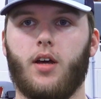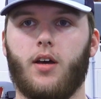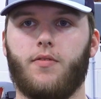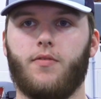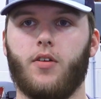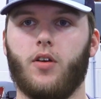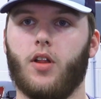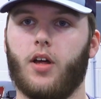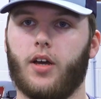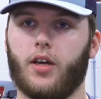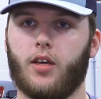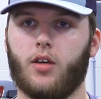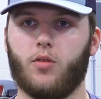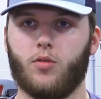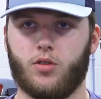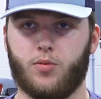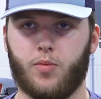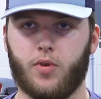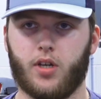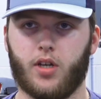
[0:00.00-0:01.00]
I feel like it
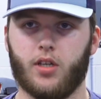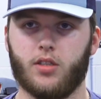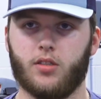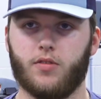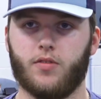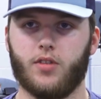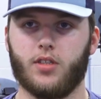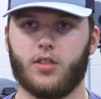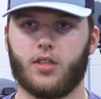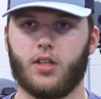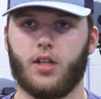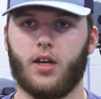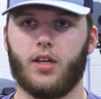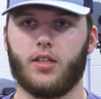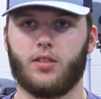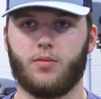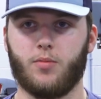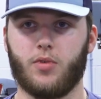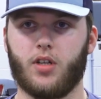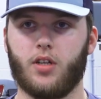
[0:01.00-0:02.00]
was because of this
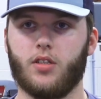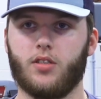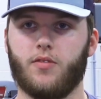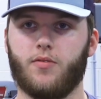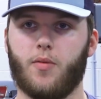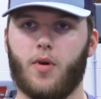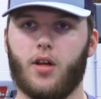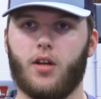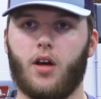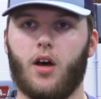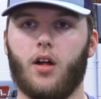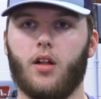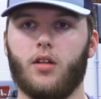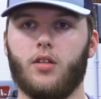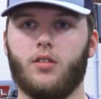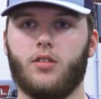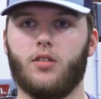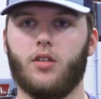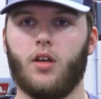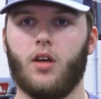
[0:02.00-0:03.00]
class and because of my
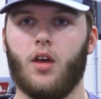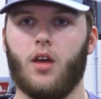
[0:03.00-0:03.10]
knowledge